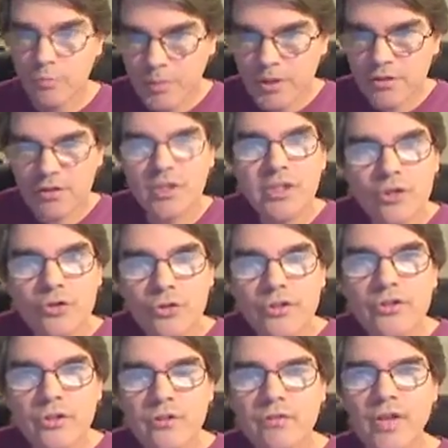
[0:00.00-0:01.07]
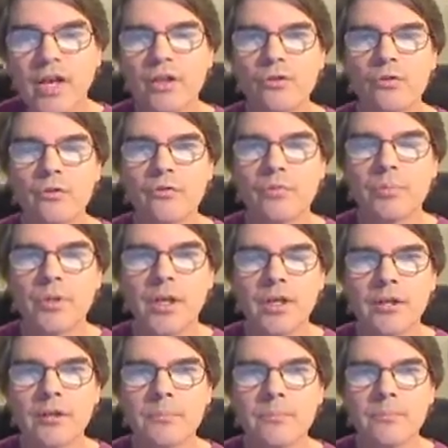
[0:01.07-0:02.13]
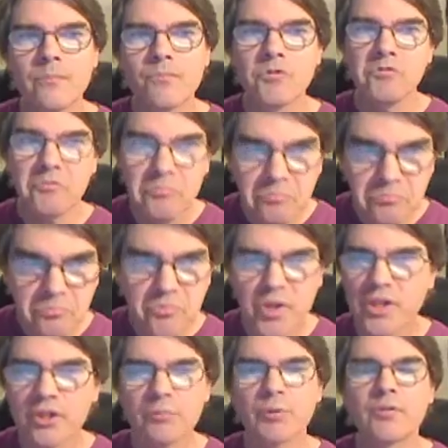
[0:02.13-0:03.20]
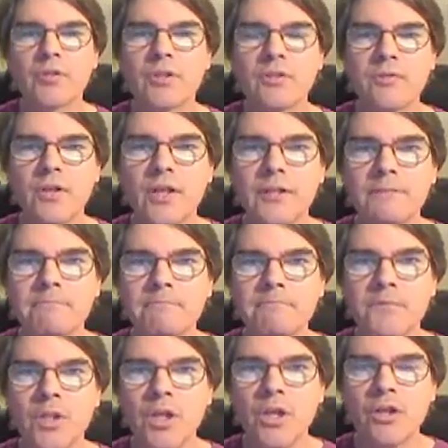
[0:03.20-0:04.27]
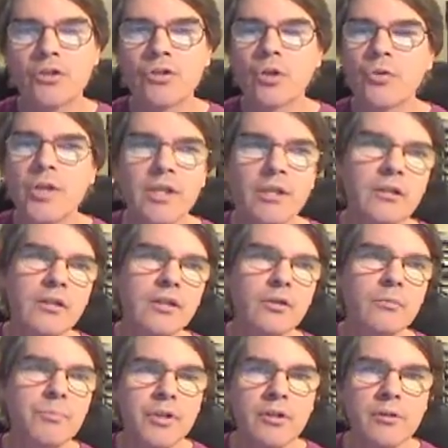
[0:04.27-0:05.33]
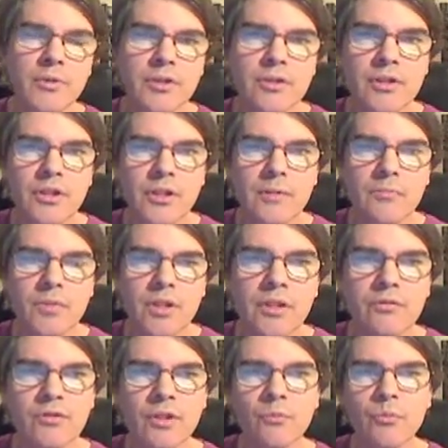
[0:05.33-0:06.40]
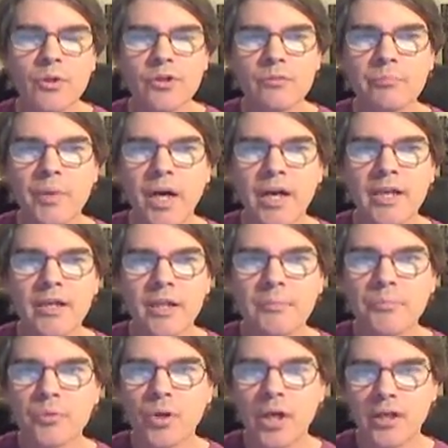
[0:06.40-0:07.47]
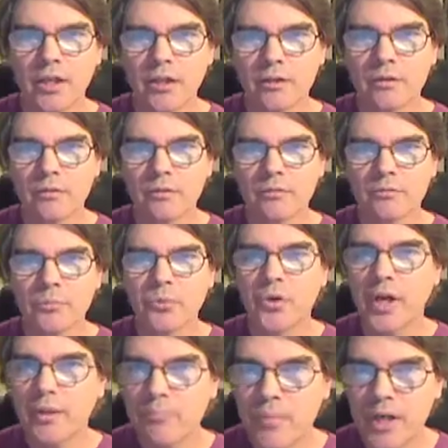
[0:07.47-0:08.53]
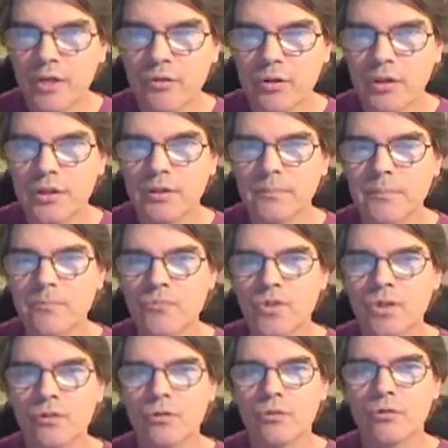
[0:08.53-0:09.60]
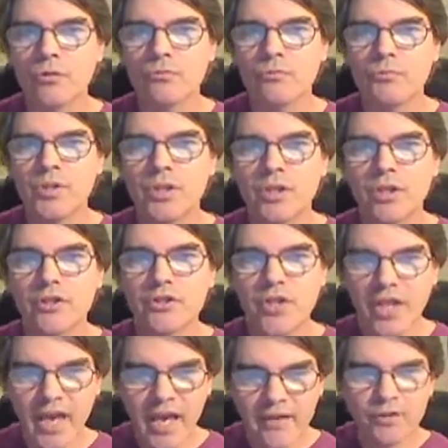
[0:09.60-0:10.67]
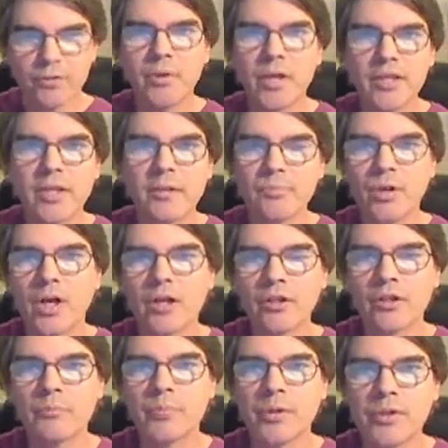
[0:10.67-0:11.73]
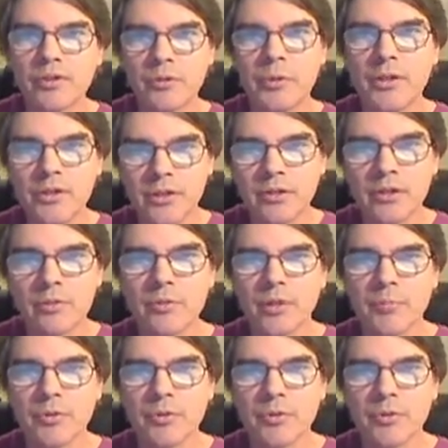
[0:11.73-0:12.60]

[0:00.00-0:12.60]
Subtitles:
because of the intrinsic value of the product, then it's perfectly fine. So in a legal pyramid scheme, if someone's buying a product primarily because they have to buy that product to participate in the income